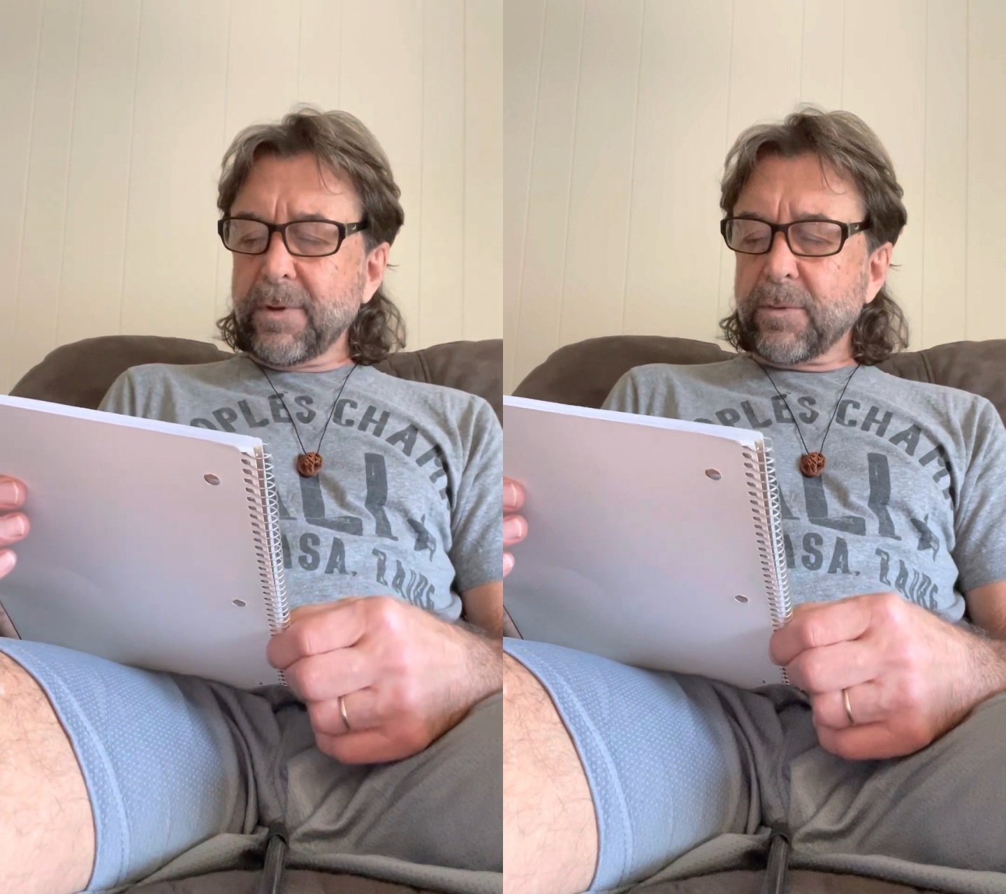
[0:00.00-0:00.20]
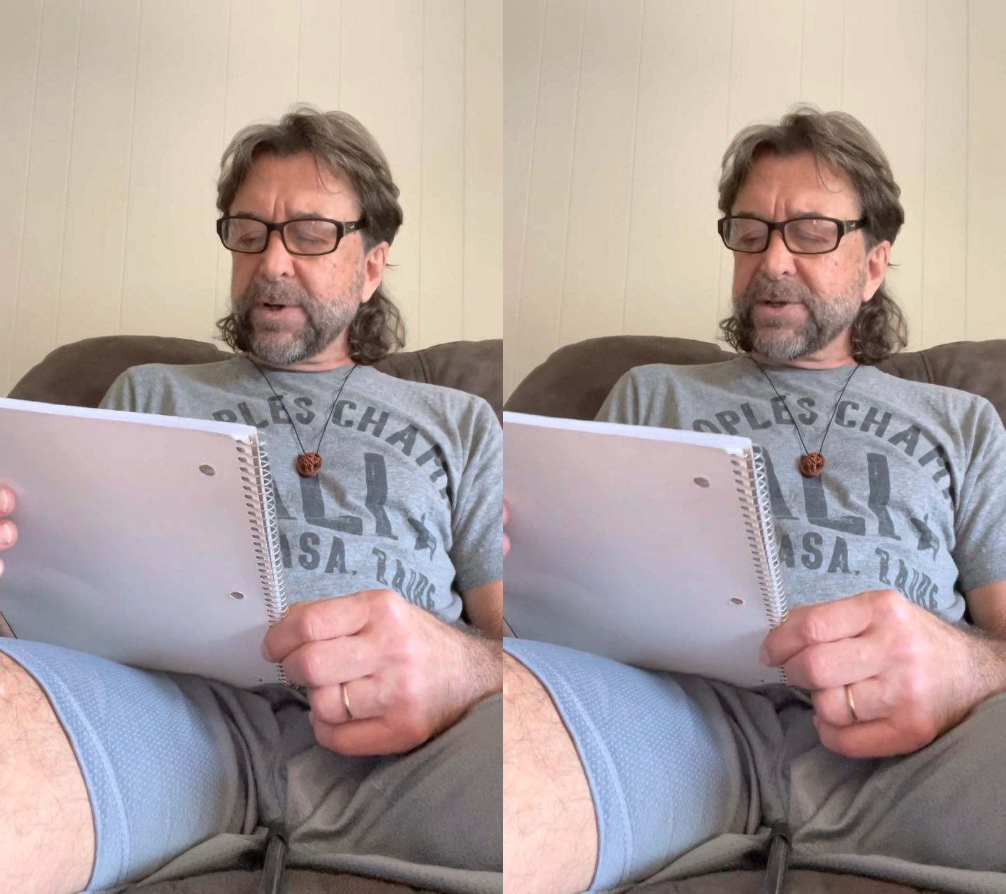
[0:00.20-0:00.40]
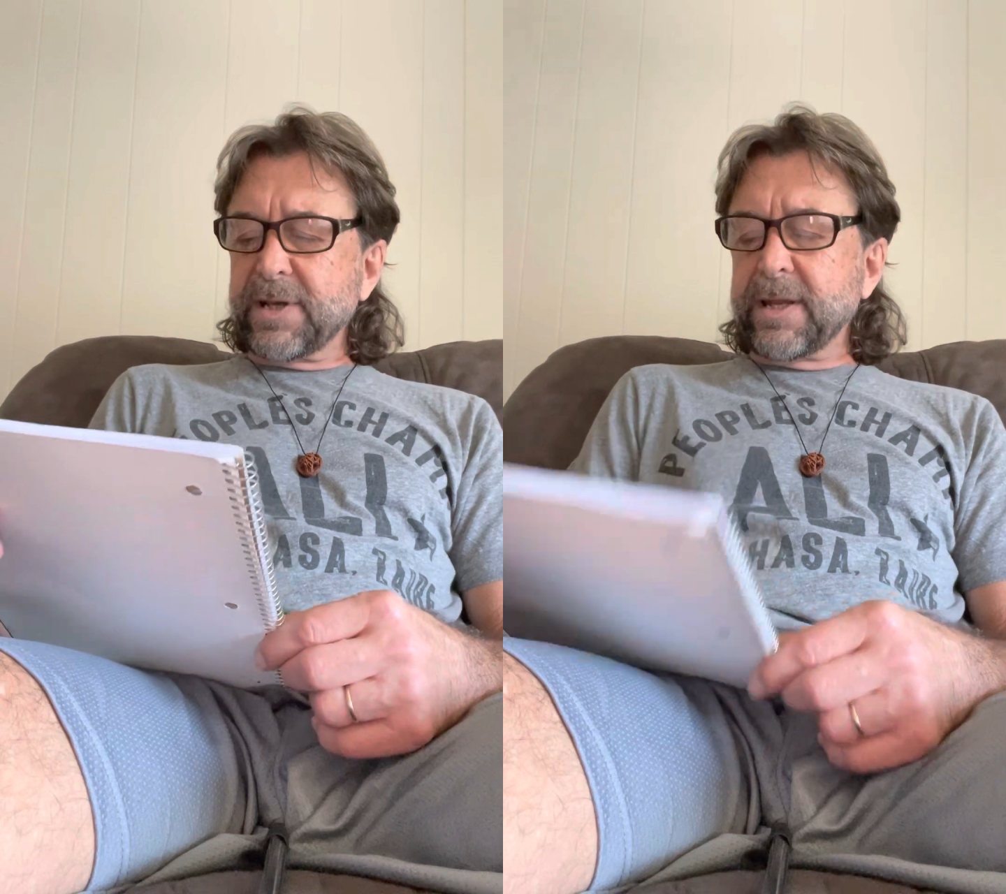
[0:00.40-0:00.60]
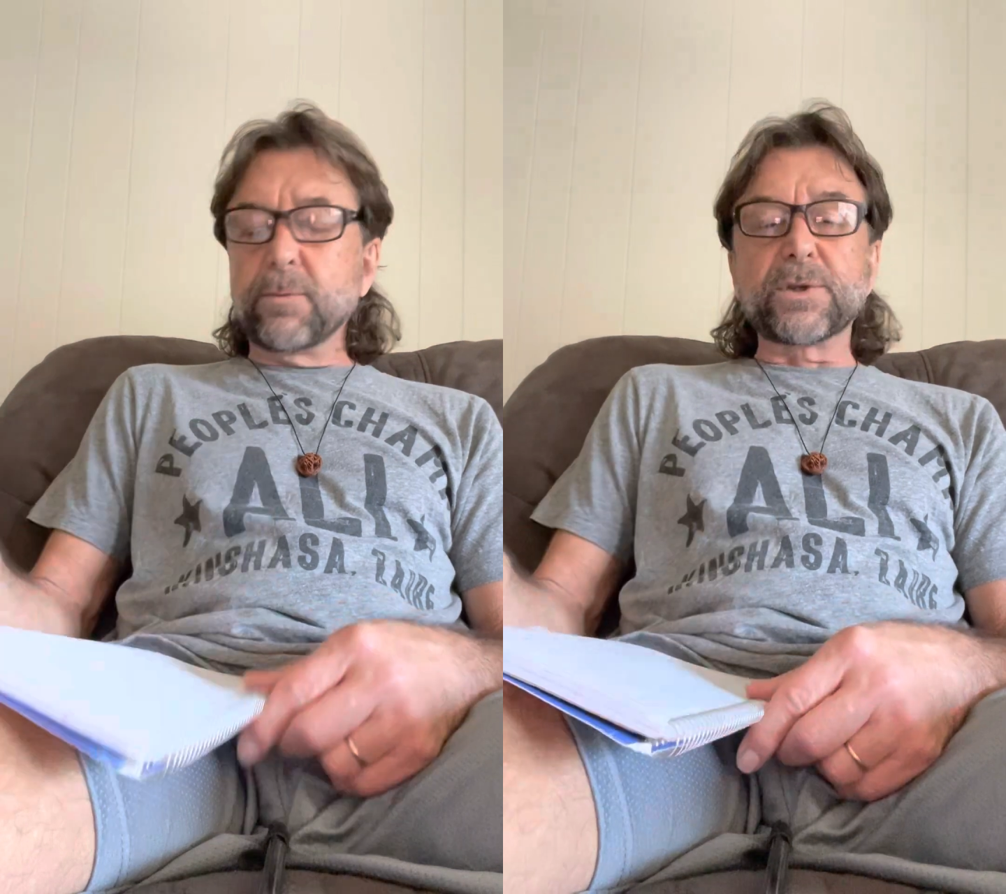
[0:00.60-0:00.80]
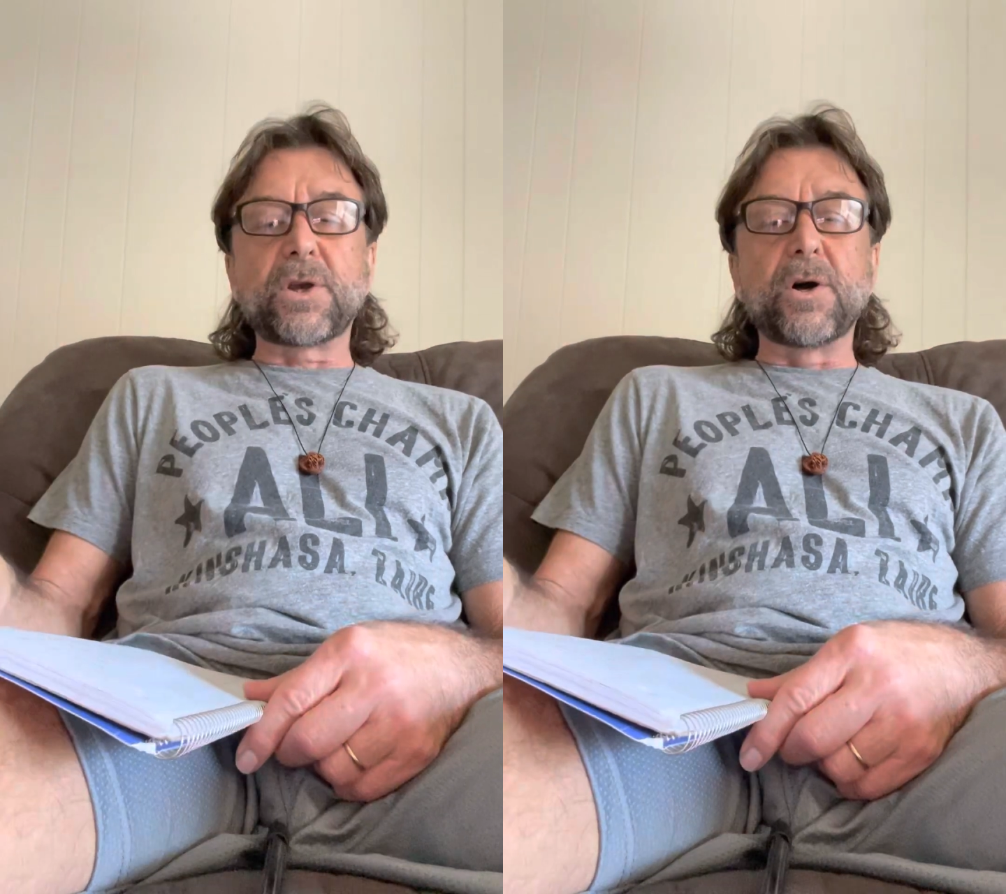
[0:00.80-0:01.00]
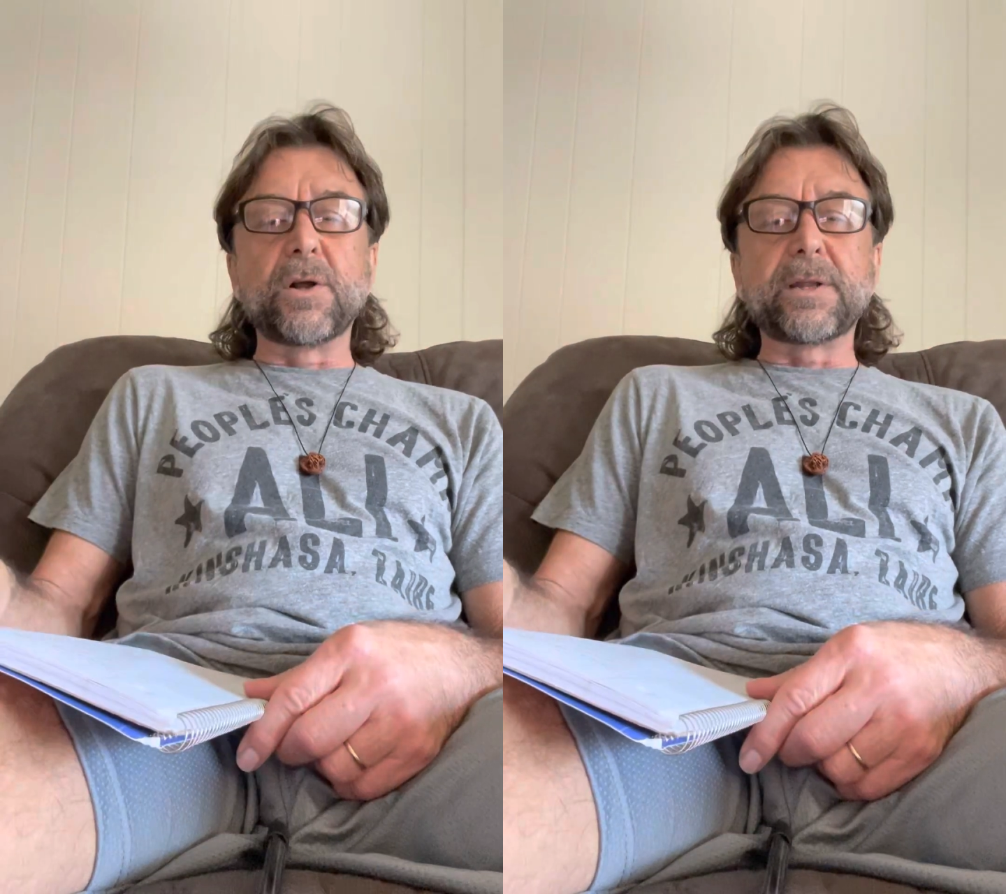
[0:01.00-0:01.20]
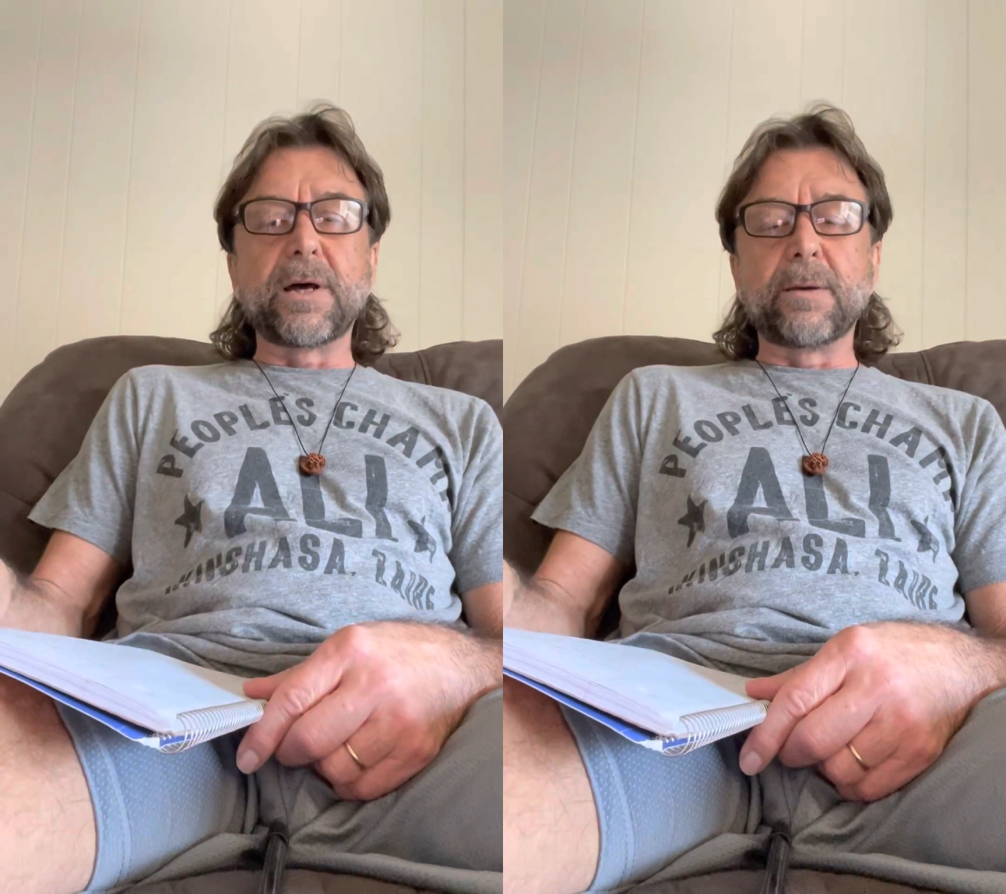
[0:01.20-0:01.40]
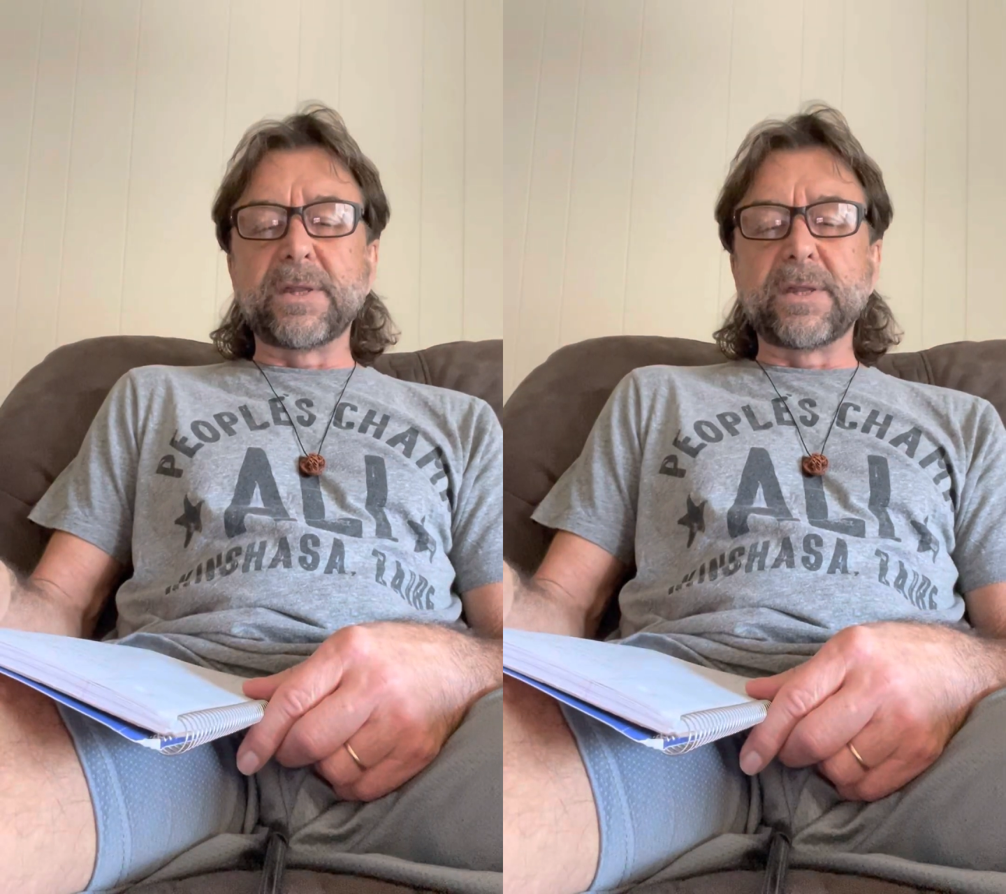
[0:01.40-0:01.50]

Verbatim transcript: originally it was called um,